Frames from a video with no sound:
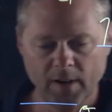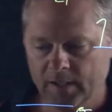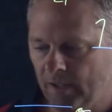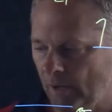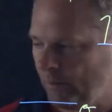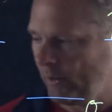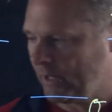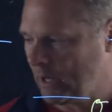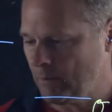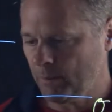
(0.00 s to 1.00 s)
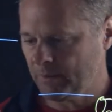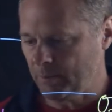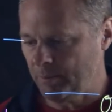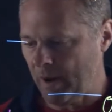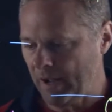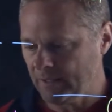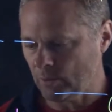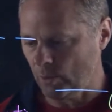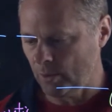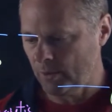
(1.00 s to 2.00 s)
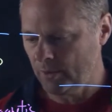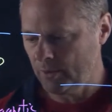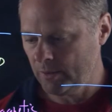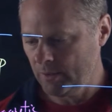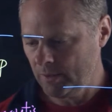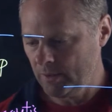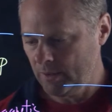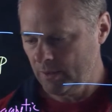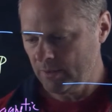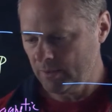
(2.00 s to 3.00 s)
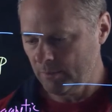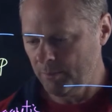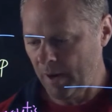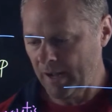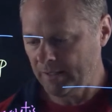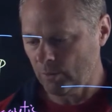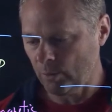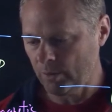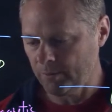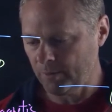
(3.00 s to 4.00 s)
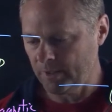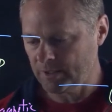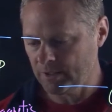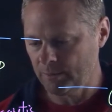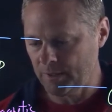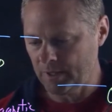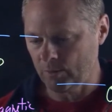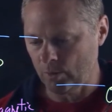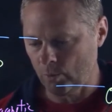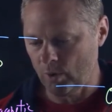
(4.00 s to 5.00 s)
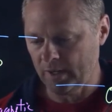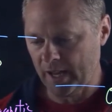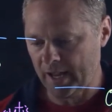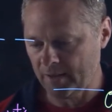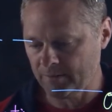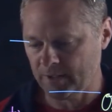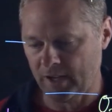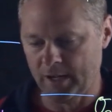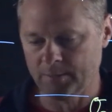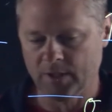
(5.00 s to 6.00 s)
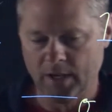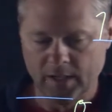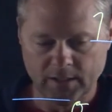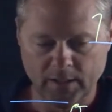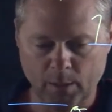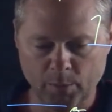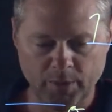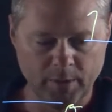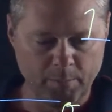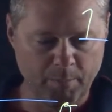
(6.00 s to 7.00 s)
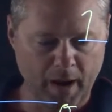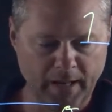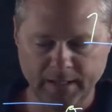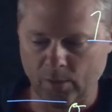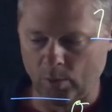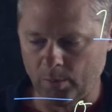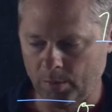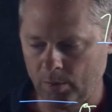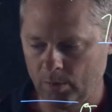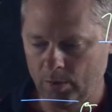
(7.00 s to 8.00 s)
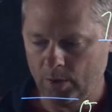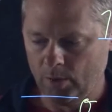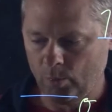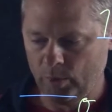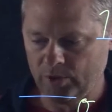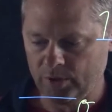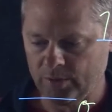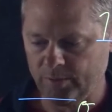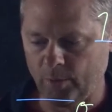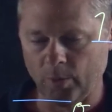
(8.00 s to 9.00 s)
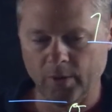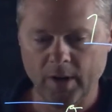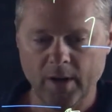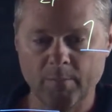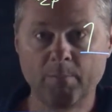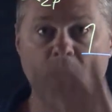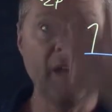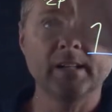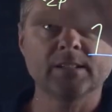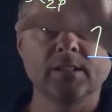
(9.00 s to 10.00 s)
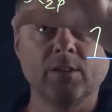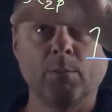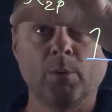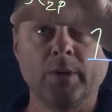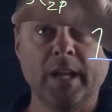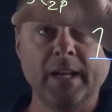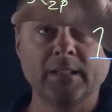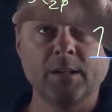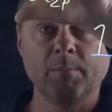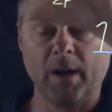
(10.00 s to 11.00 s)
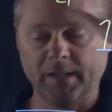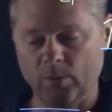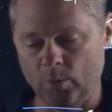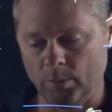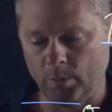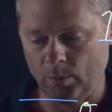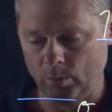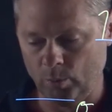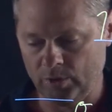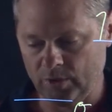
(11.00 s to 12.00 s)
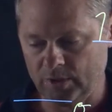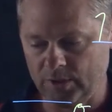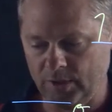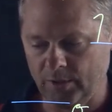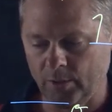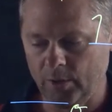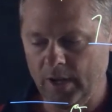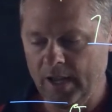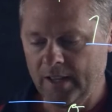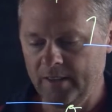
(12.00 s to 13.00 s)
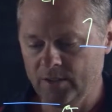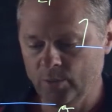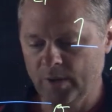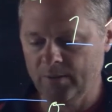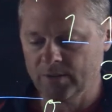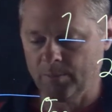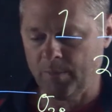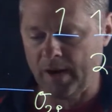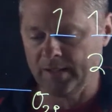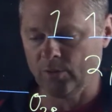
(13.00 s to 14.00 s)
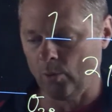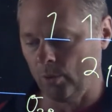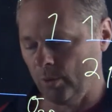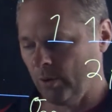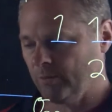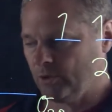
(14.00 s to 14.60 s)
Now if we want to come up with the bond order for this is going to be equal to 1/2 times the number in the bonding orbital, which is 4, minus the number in the antibonding orbital, which is 0. This will give us a bond order of